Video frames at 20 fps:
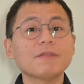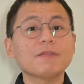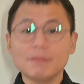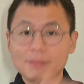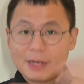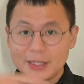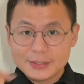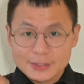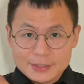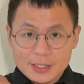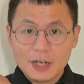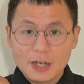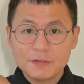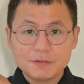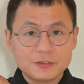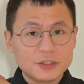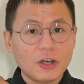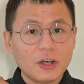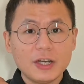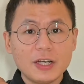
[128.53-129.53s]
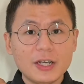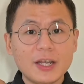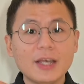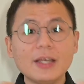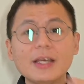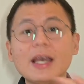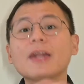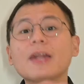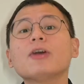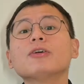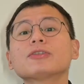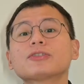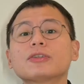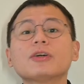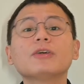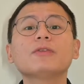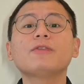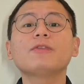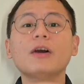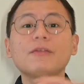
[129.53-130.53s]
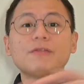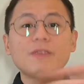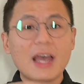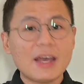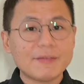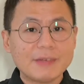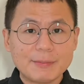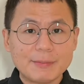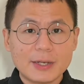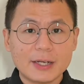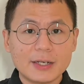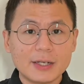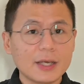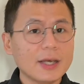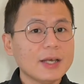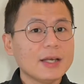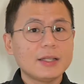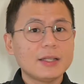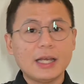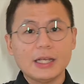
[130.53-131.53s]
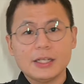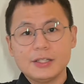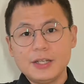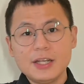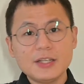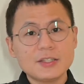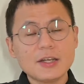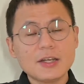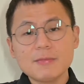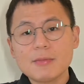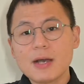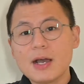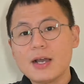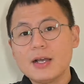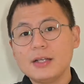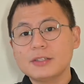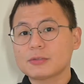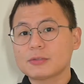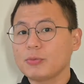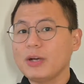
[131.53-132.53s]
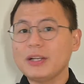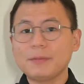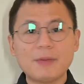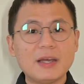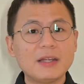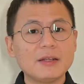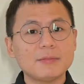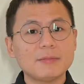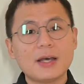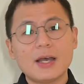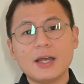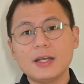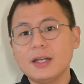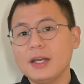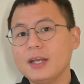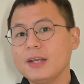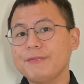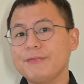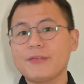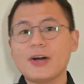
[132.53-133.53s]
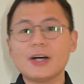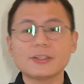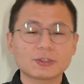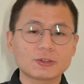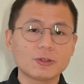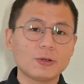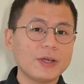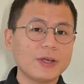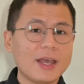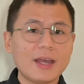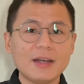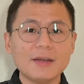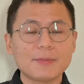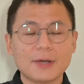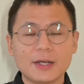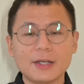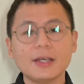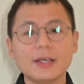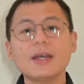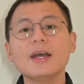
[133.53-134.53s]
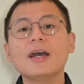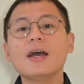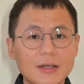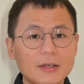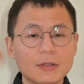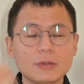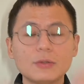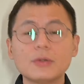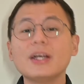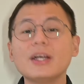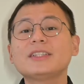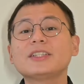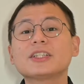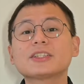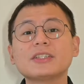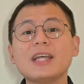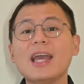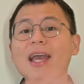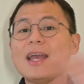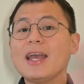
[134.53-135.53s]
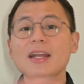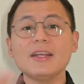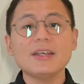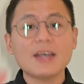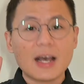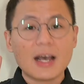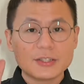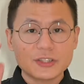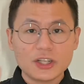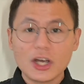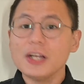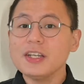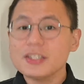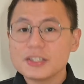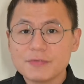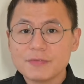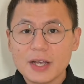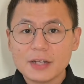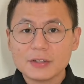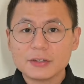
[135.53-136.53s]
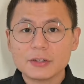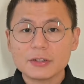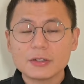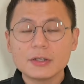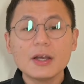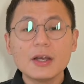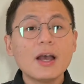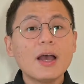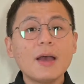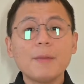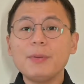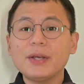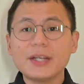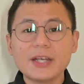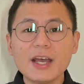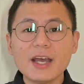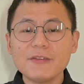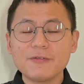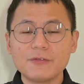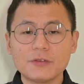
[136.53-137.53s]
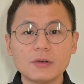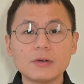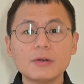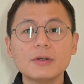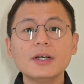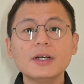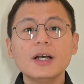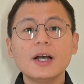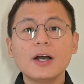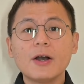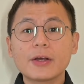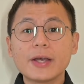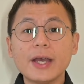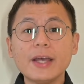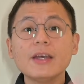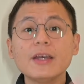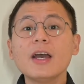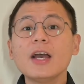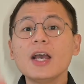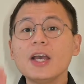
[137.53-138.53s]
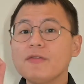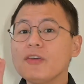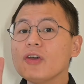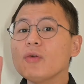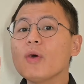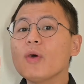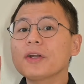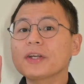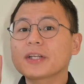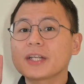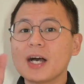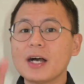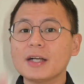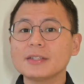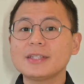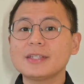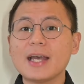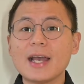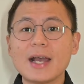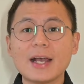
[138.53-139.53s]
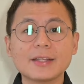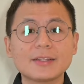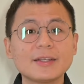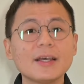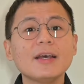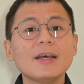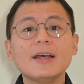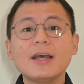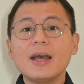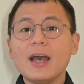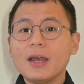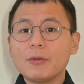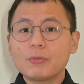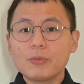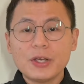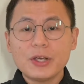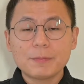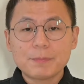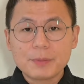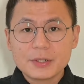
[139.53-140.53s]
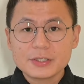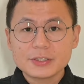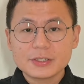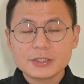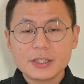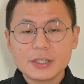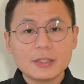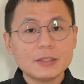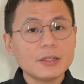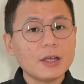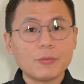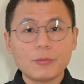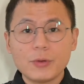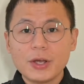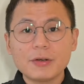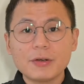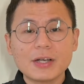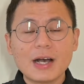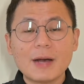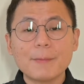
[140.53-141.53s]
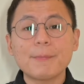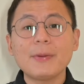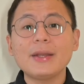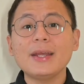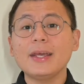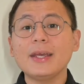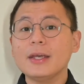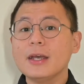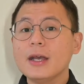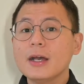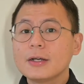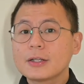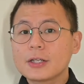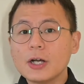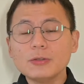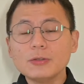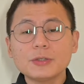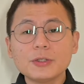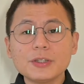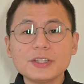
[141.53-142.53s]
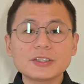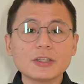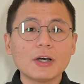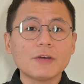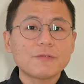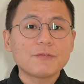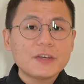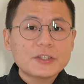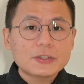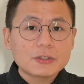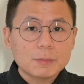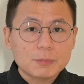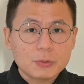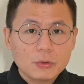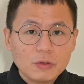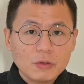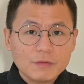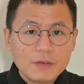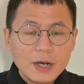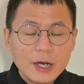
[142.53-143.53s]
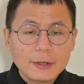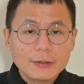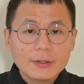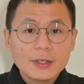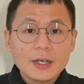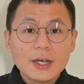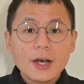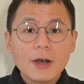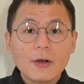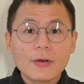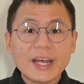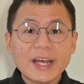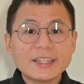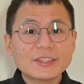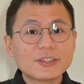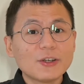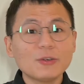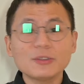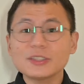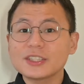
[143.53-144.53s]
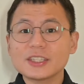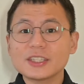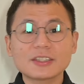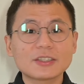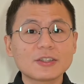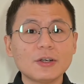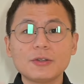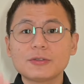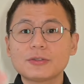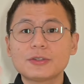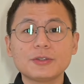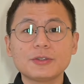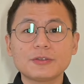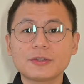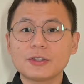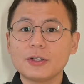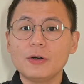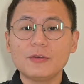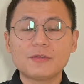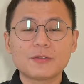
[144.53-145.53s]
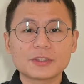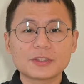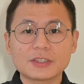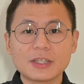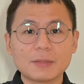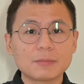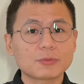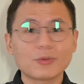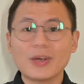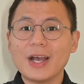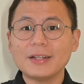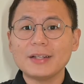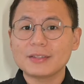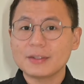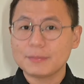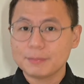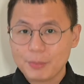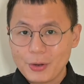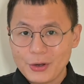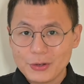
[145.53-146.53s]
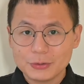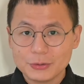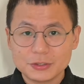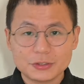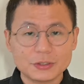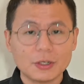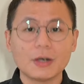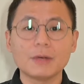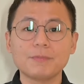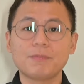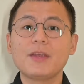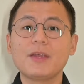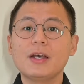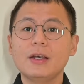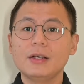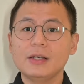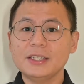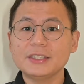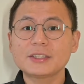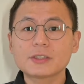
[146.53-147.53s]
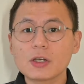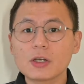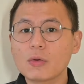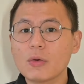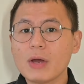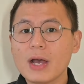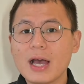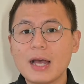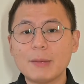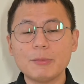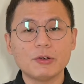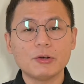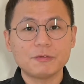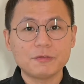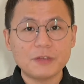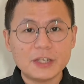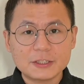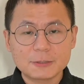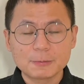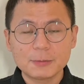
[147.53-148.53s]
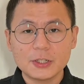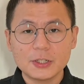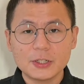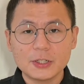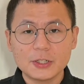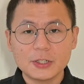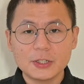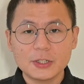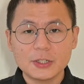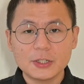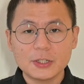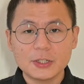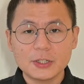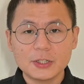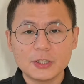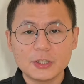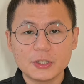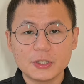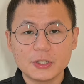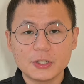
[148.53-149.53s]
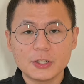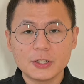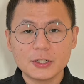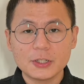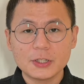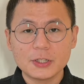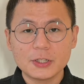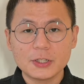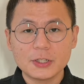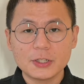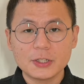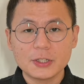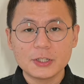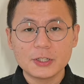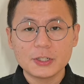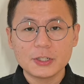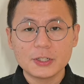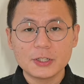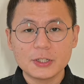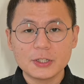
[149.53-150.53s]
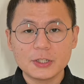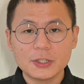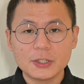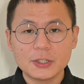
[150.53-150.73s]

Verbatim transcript: of myself, Charlie Lin, and also of everybody like DJ Mines, Red Panda Mining, VoskCoin, anybody, or just any Chinese vendor. Be careful, okay? If you want to contact a real person, a real company, go to his official profile, okay? Don't just go for some random post on Instagram or Facebook. Like, if you want to know,